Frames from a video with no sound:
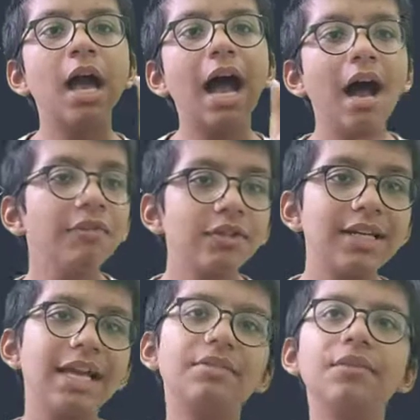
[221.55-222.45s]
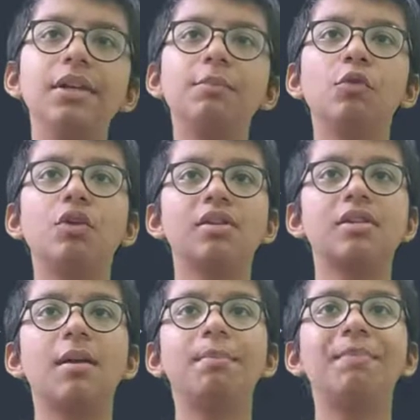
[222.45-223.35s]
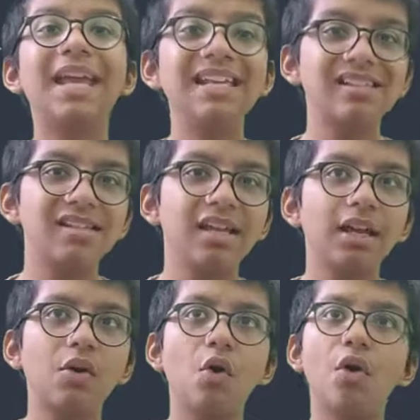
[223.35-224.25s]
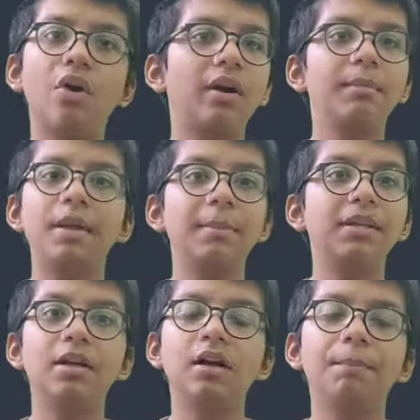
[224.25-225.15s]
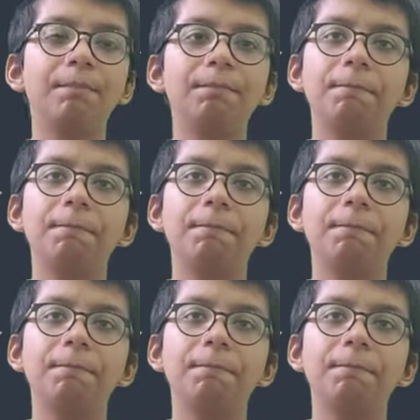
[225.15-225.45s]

after that we will import some basic, or maybe the